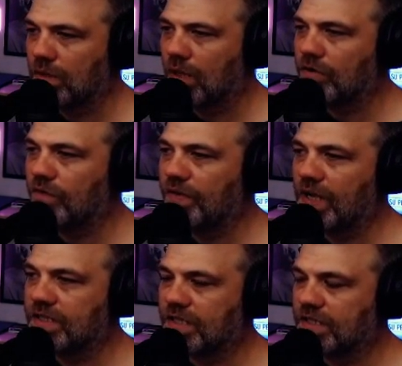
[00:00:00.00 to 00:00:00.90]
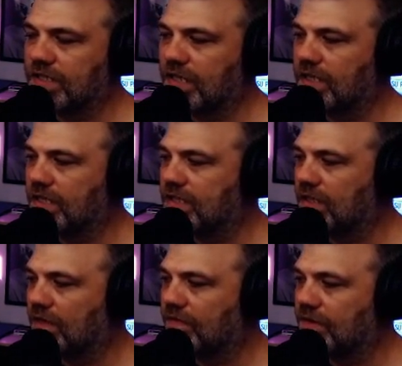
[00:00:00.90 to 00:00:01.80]
I don't know if you guys can see this
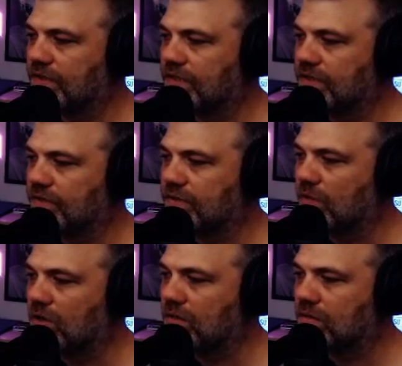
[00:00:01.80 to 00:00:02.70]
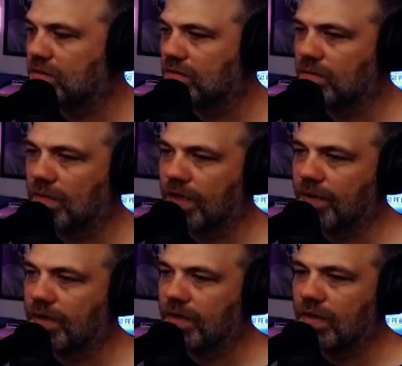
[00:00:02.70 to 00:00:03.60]
stuff because it's so small.
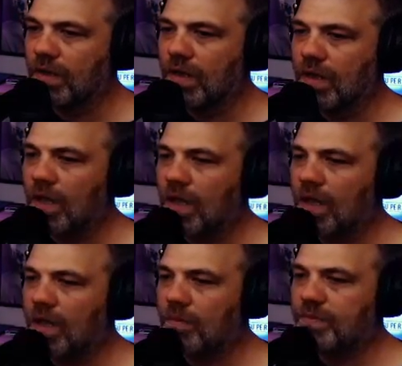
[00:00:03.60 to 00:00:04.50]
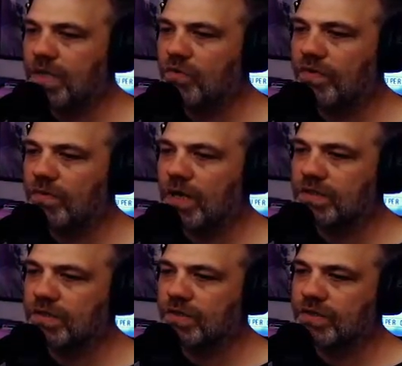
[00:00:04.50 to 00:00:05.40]
Anyway. B movie
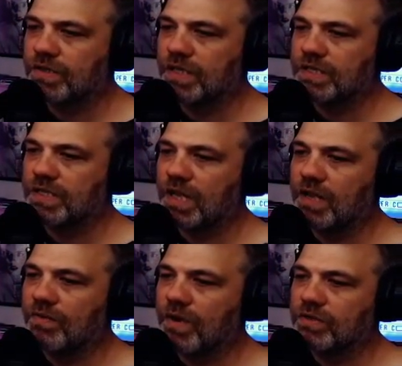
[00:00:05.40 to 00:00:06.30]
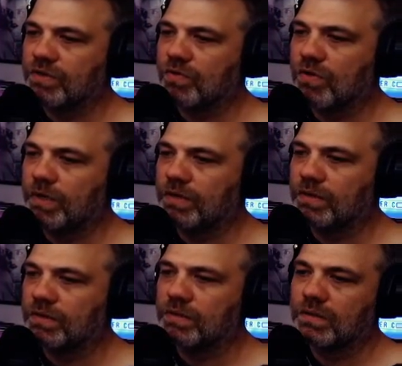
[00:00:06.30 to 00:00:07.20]
monsters. Let's say Roger Corman.
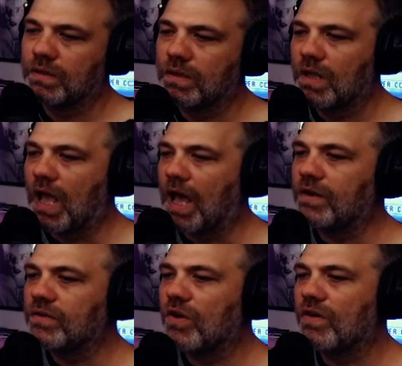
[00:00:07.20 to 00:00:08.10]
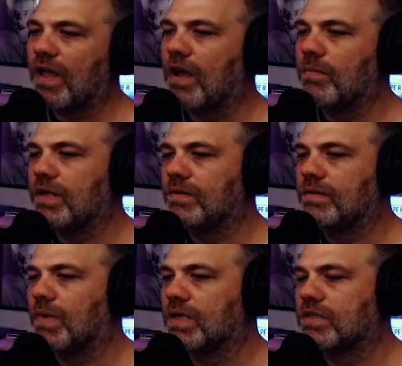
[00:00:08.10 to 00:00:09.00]
I don't know how many
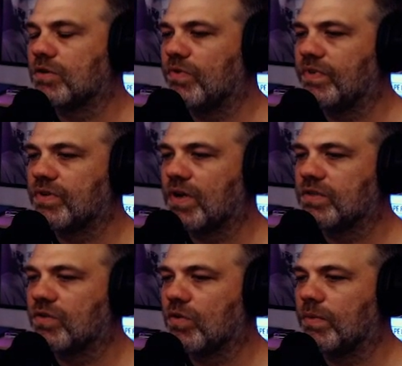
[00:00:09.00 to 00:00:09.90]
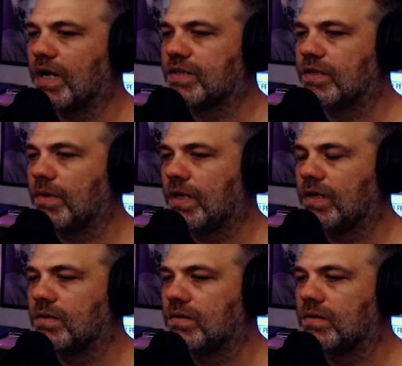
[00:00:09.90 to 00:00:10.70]
monster movies Roger Corman actually made.